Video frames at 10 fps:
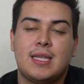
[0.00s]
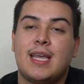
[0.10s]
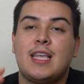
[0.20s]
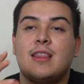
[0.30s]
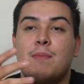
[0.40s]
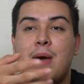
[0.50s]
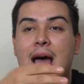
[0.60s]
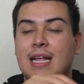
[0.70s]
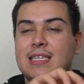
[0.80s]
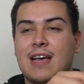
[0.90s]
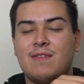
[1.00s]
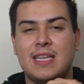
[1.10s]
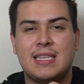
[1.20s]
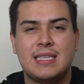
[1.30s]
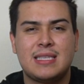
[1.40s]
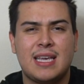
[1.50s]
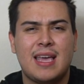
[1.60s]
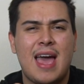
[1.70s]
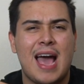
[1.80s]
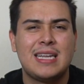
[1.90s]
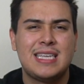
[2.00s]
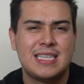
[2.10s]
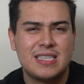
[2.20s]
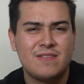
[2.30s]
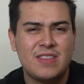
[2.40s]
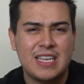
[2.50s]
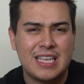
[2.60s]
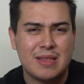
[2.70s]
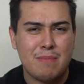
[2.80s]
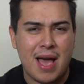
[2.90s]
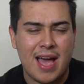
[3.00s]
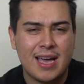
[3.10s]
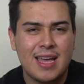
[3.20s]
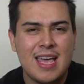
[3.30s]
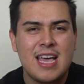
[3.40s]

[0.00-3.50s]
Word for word: like the pads have like this like adhesive thing in the back.